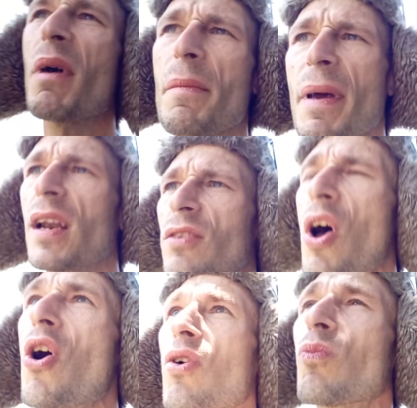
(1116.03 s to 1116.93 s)
but been
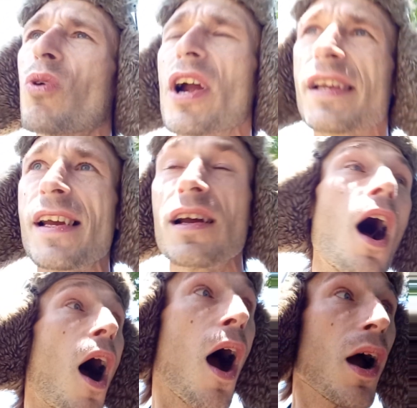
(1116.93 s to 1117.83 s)
alone, working
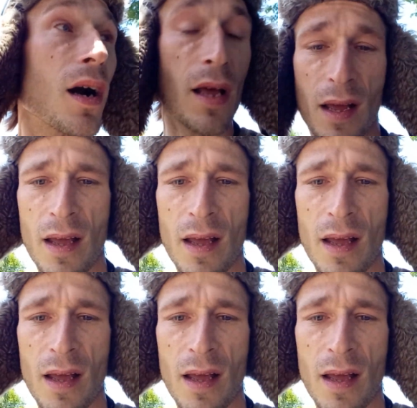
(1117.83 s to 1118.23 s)
hard,